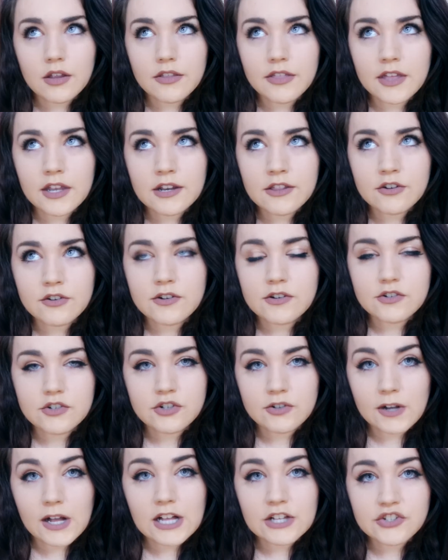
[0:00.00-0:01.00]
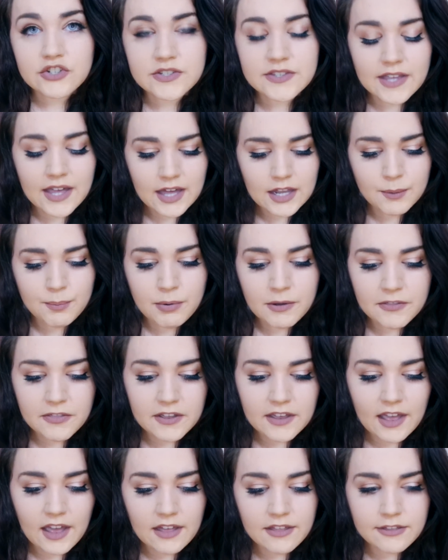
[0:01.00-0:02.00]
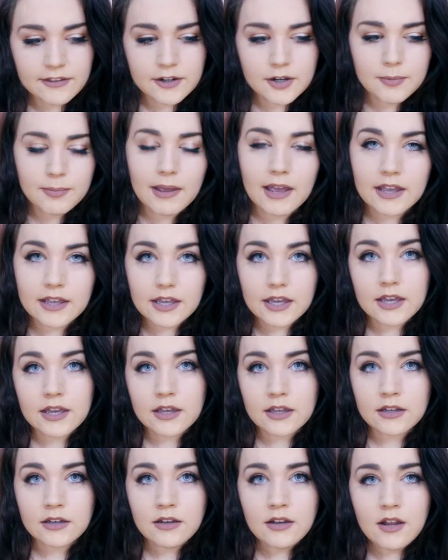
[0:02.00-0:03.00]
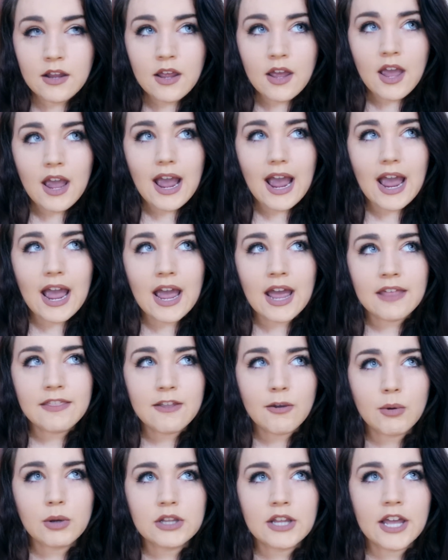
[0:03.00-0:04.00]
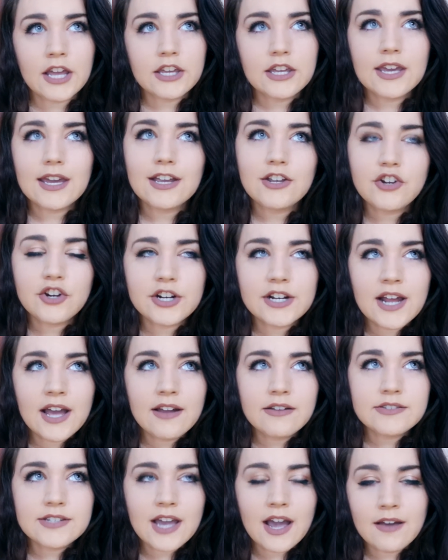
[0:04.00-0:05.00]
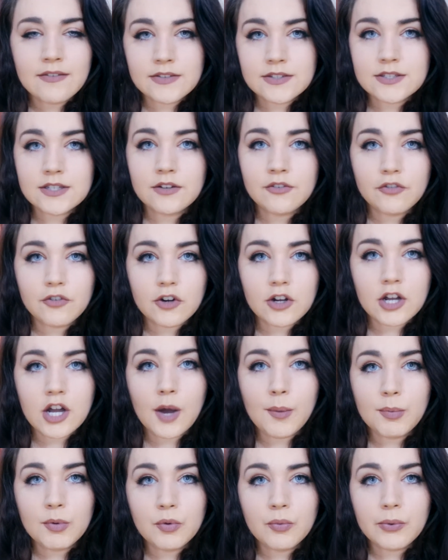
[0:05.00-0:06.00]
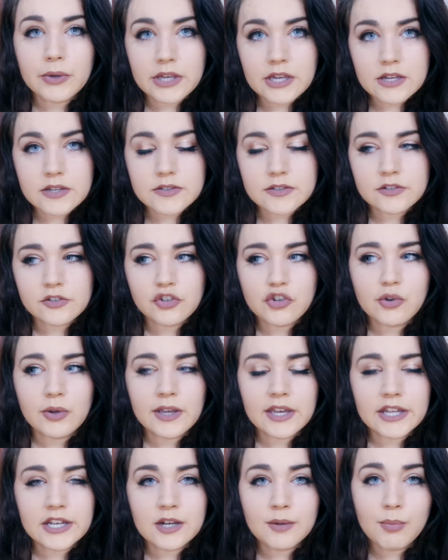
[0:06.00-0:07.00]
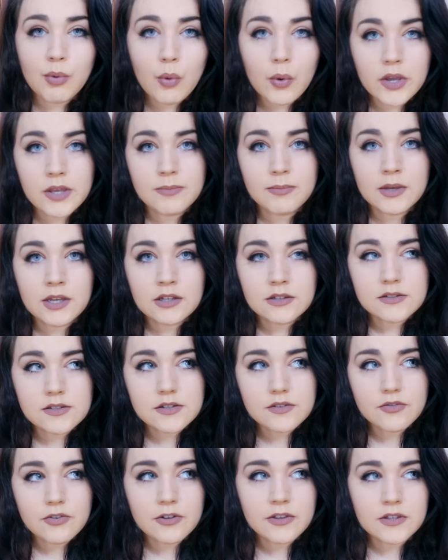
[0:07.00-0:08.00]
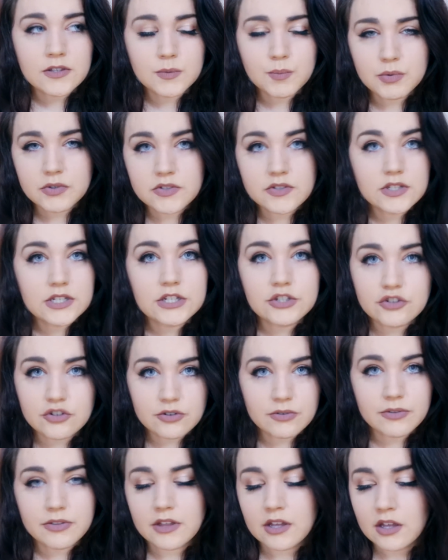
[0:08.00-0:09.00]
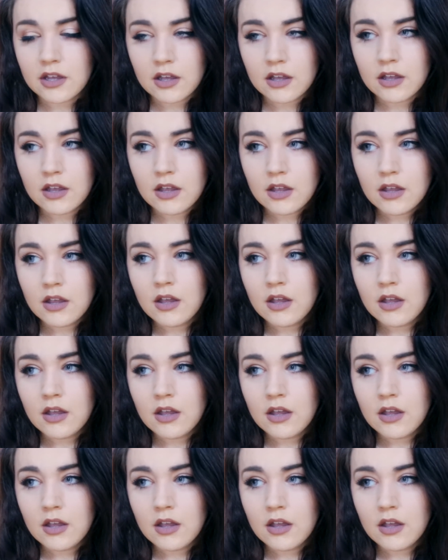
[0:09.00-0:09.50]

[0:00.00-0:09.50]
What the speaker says: Then the urologist, they had to put the catheter back in, and they were like, yeah, you're gonna have to have this in for a couple weeks until you can get an appointment for this procedure thing.